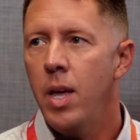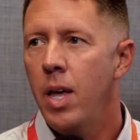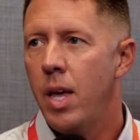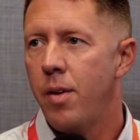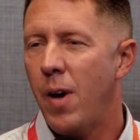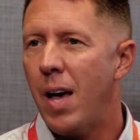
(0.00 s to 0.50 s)

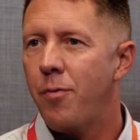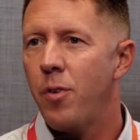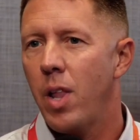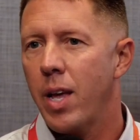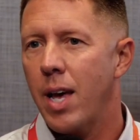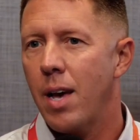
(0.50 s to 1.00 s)
if I feel
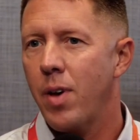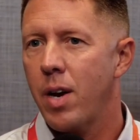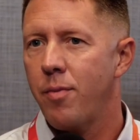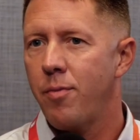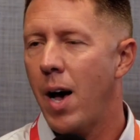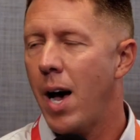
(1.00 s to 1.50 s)
like I've got a
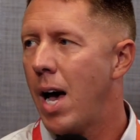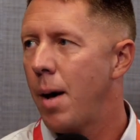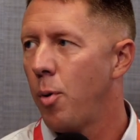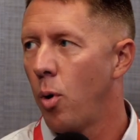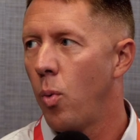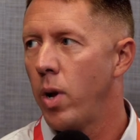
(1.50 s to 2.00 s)
vibe
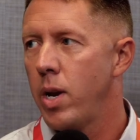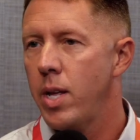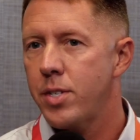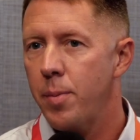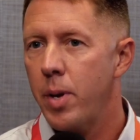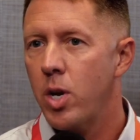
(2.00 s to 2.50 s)
on what needs
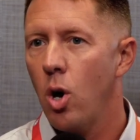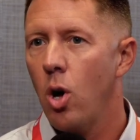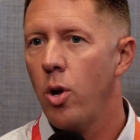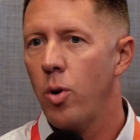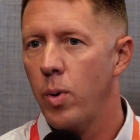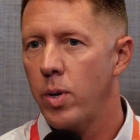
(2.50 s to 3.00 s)
to be
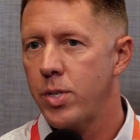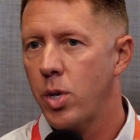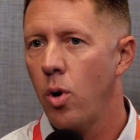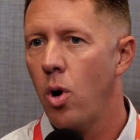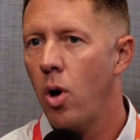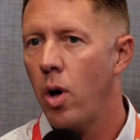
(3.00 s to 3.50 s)
called or what's
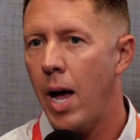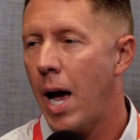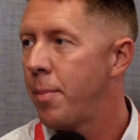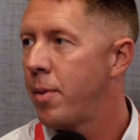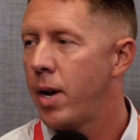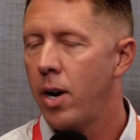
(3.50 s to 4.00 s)
going on,
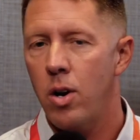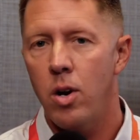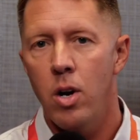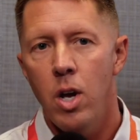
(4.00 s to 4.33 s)
I'm there.